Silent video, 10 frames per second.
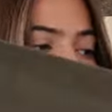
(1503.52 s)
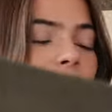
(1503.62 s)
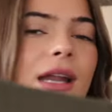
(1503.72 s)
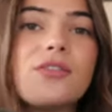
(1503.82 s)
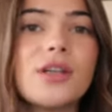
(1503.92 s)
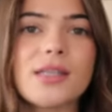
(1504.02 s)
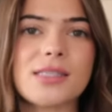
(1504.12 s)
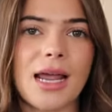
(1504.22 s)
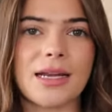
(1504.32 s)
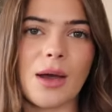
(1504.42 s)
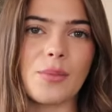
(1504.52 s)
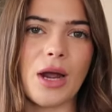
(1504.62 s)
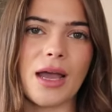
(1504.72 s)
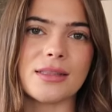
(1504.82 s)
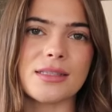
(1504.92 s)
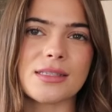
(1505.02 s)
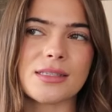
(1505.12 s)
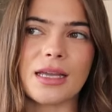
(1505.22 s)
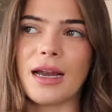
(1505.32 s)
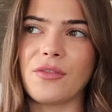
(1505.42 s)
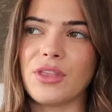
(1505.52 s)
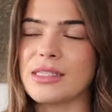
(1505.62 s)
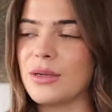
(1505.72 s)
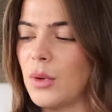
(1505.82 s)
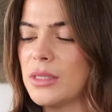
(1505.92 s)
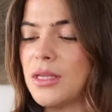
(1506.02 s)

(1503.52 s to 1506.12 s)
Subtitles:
which I never understand how brands can have things in one